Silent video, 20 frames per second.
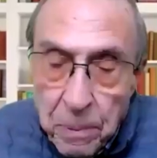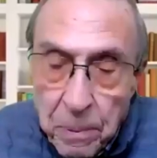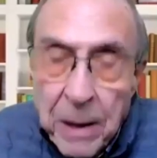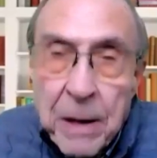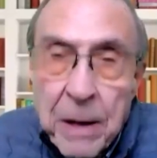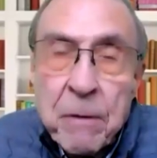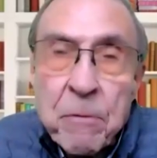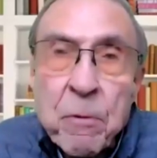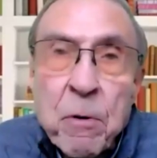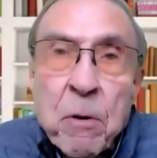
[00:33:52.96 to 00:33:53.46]

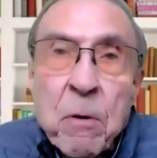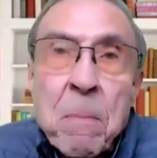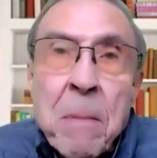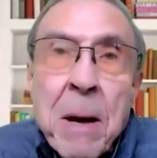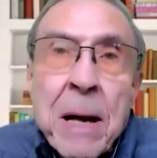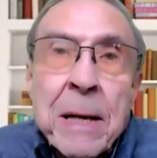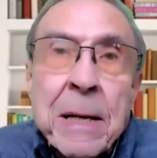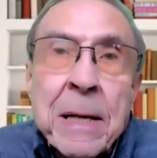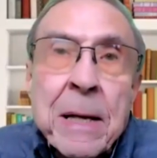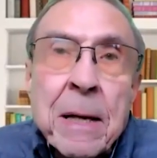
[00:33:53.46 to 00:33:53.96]
by
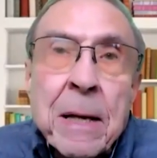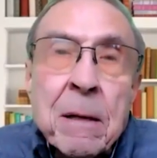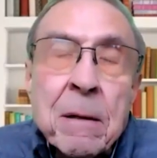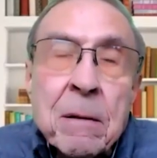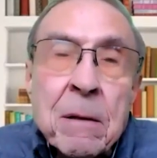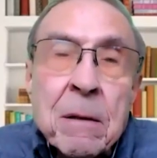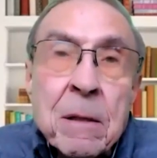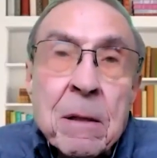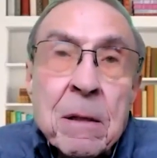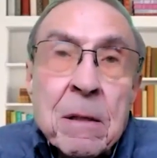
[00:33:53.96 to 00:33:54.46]
Romania.
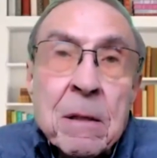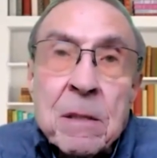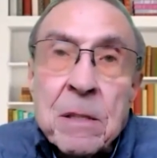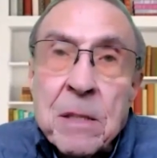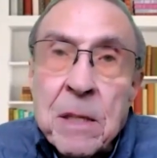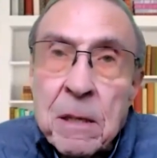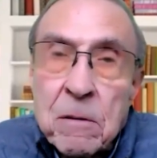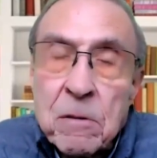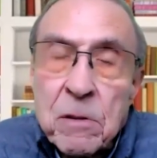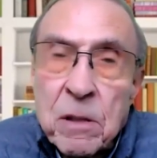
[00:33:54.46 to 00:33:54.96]

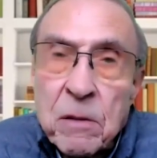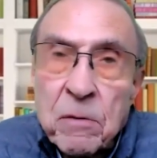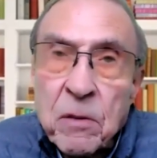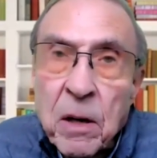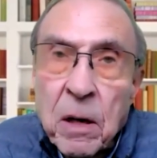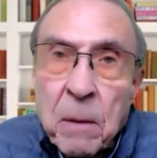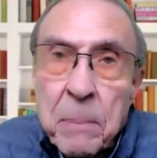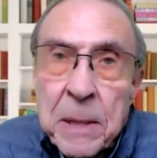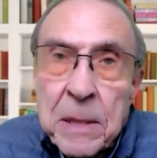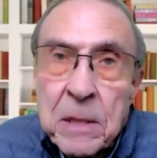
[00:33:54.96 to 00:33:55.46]
Deals have
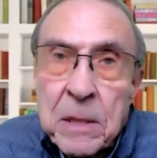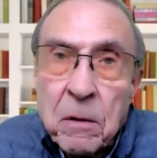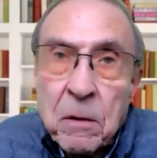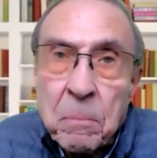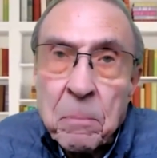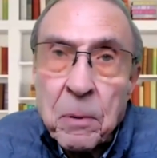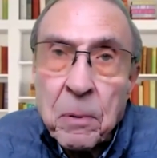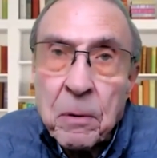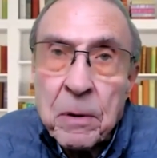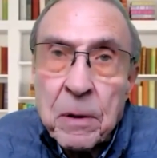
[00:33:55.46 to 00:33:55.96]
got to be
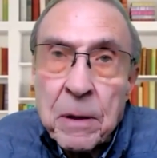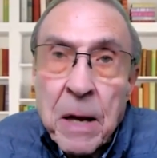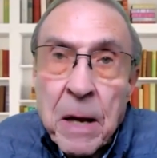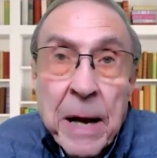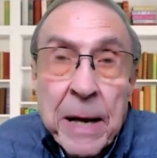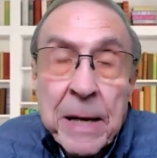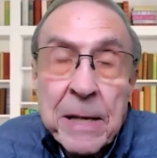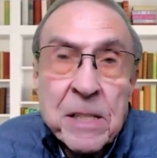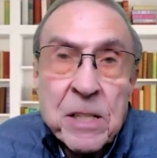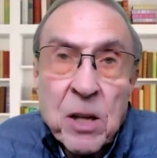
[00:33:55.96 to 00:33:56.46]
done, but
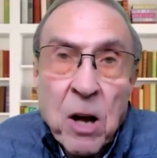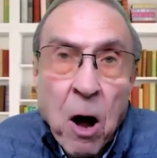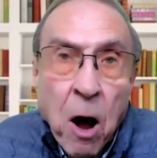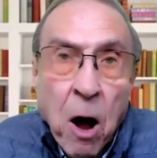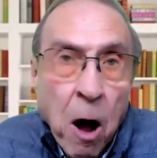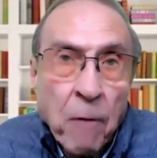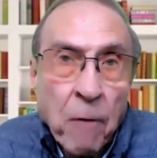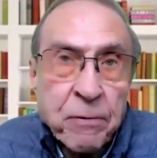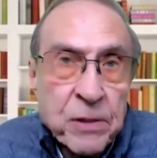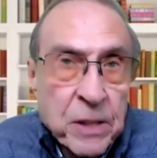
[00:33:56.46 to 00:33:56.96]
it's
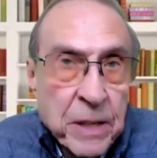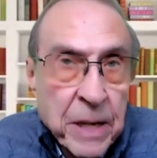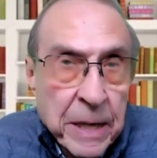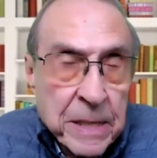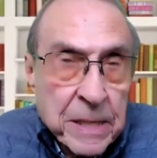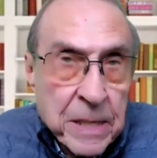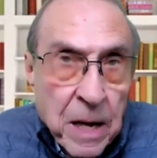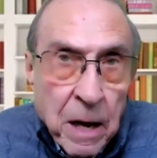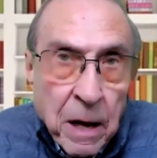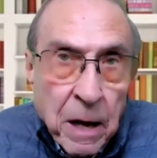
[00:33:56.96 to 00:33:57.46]
off
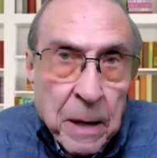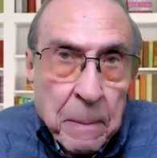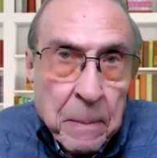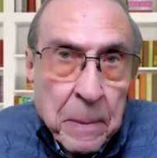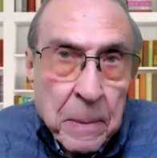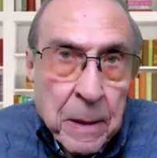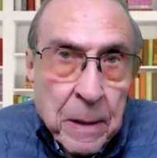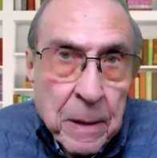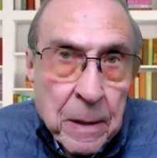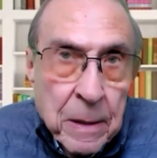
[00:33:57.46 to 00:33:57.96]
ski
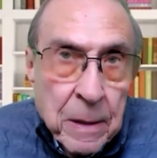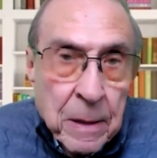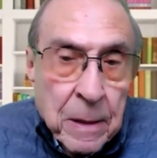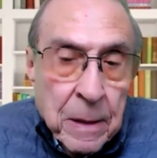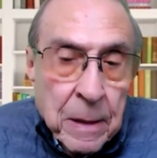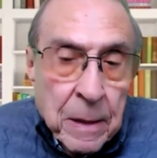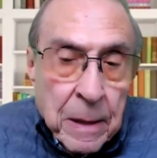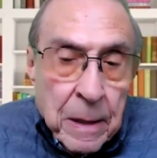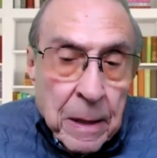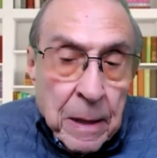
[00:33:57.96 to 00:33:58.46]
time.
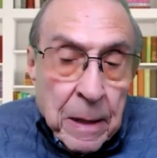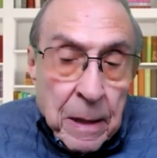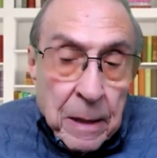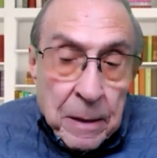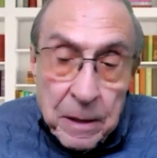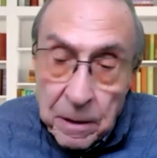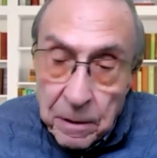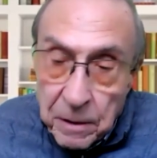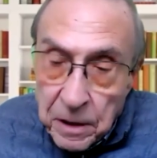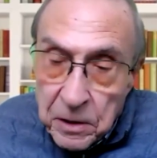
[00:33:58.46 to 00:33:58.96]

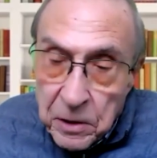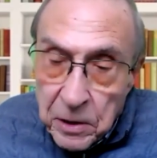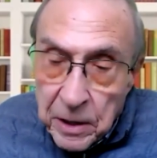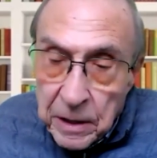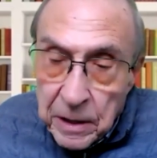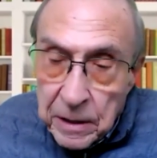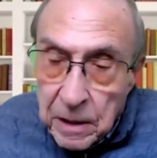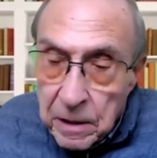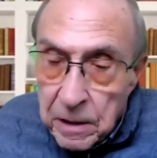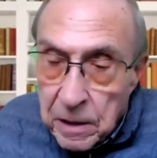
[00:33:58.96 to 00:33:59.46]
The other
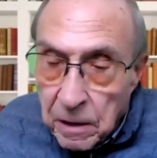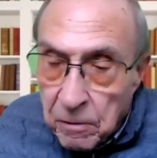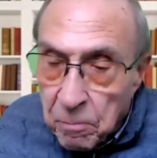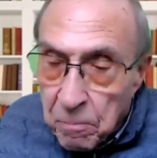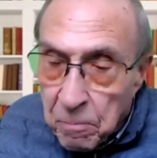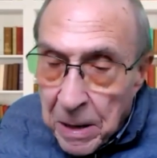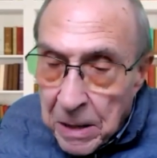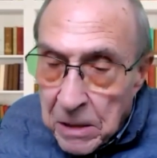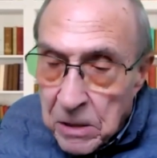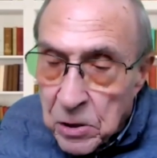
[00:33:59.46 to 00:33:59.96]
thing that
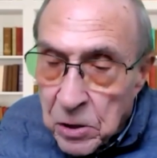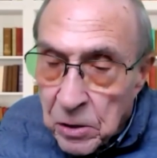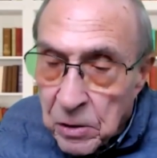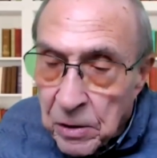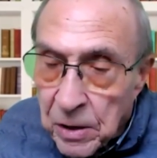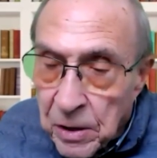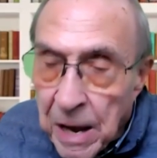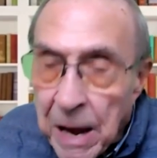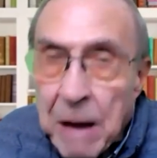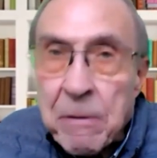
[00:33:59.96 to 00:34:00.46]
you've
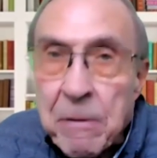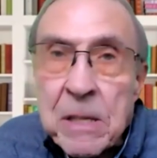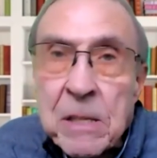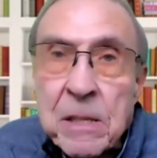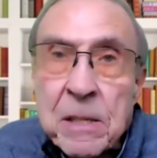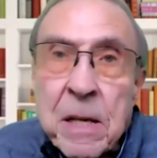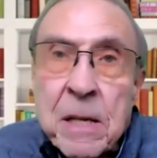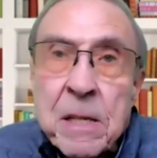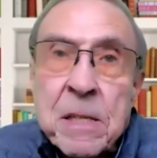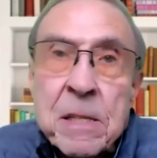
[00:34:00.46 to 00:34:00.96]
mentioned there
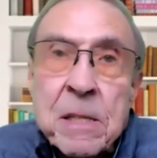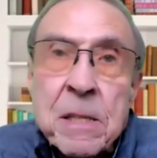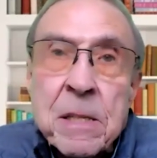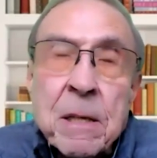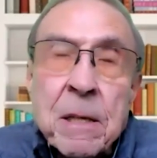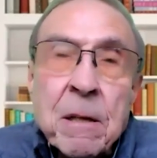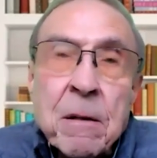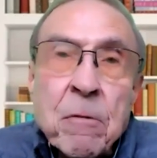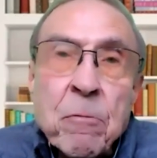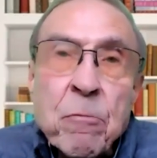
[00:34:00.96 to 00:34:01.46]
is this
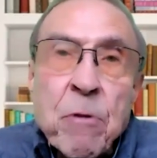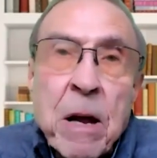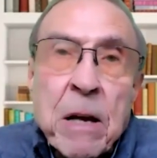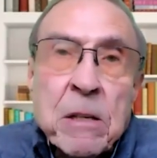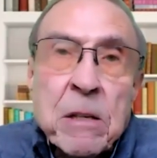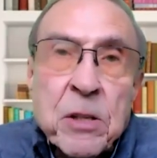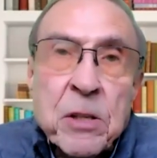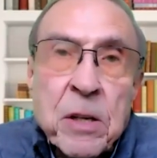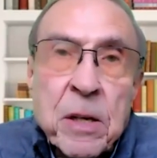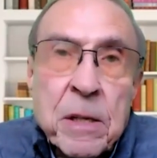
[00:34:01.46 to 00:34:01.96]

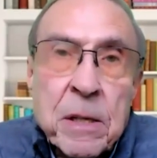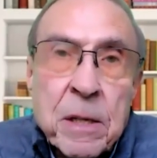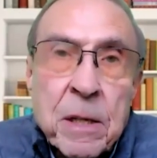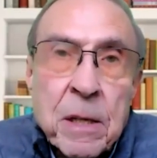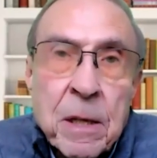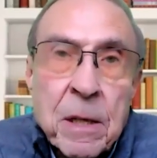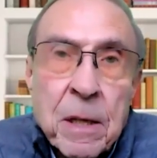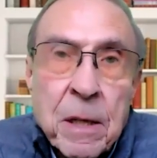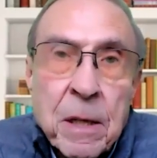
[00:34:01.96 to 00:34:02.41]
wretched